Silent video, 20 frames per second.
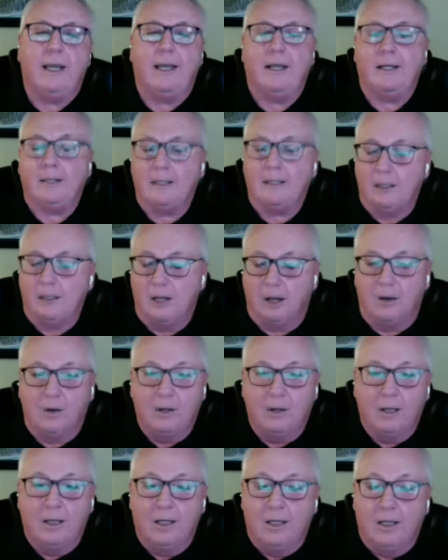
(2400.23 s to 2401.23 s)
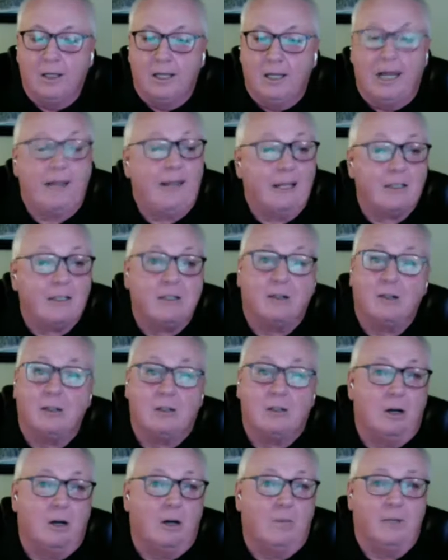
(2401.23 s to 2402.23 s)
and that's a
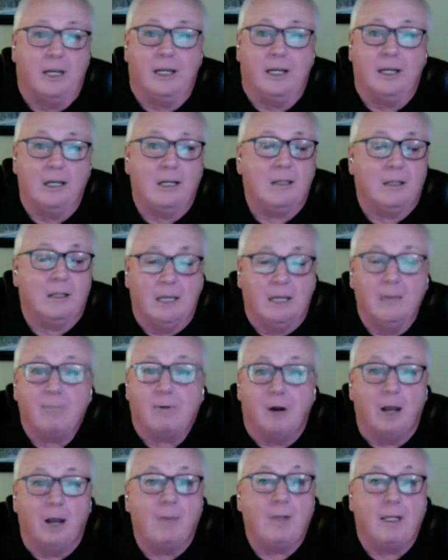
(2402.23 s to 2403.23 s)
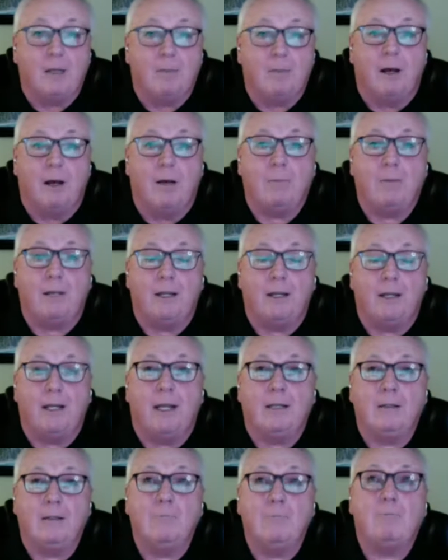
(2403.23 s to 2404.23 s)
good term. Yeah, you have to keep priming the pump
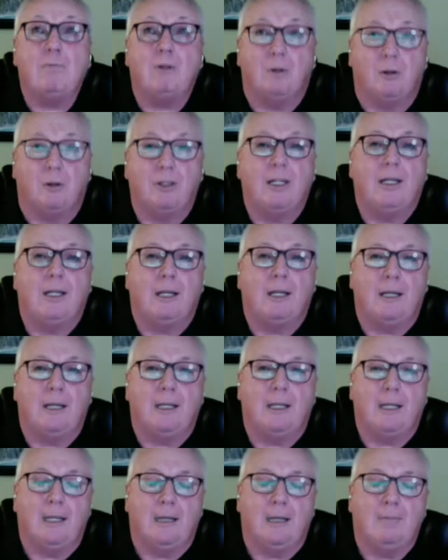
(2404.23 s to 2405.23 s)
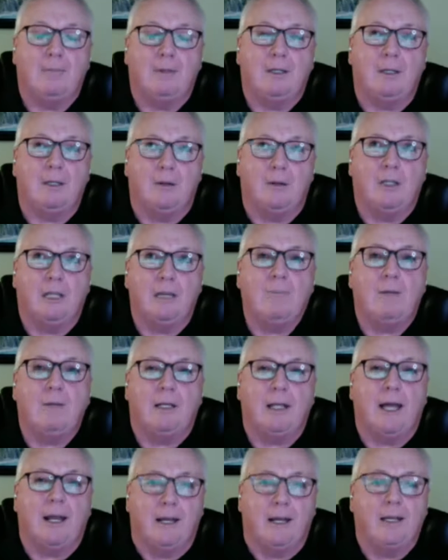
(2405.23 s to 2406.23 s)
and building and
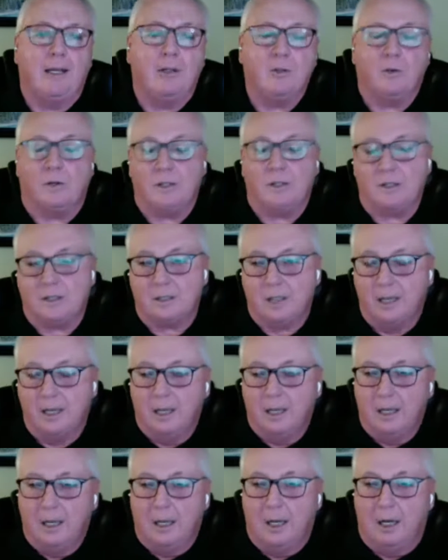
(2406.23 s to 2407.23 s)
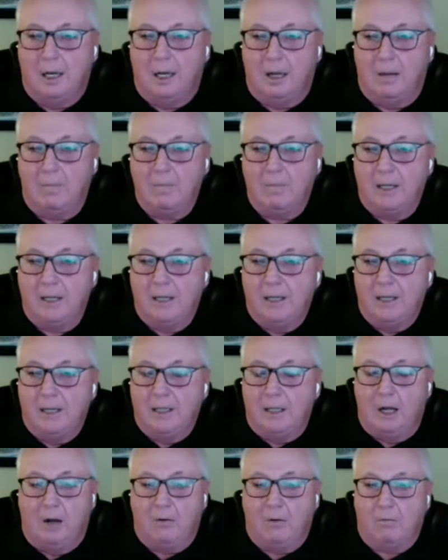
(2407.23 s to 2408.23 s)
keeping that interest.
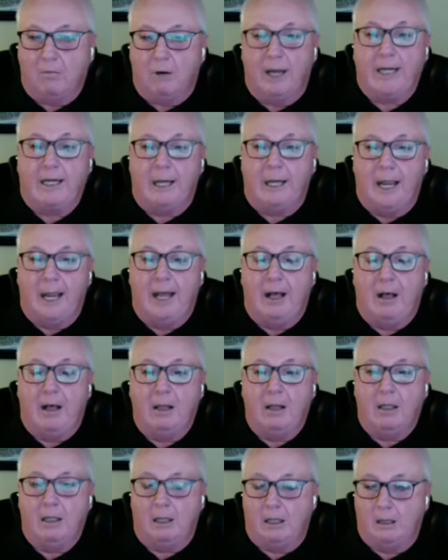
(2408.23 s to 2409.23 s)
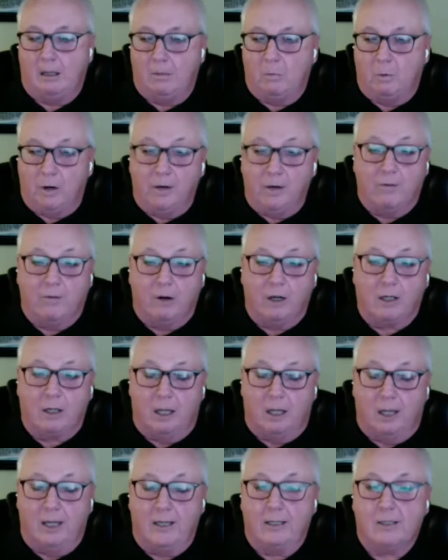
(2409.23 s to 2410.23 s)
Right now, one of our
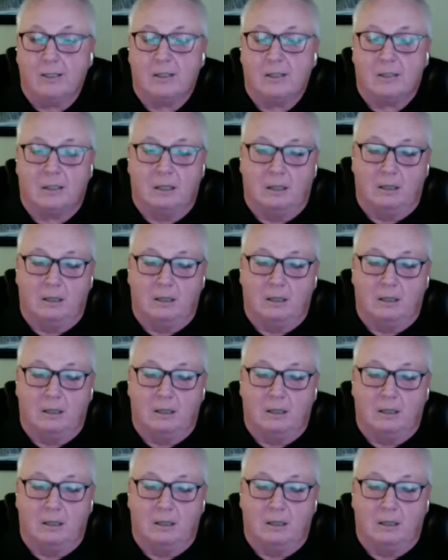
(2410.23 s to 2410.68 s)
clients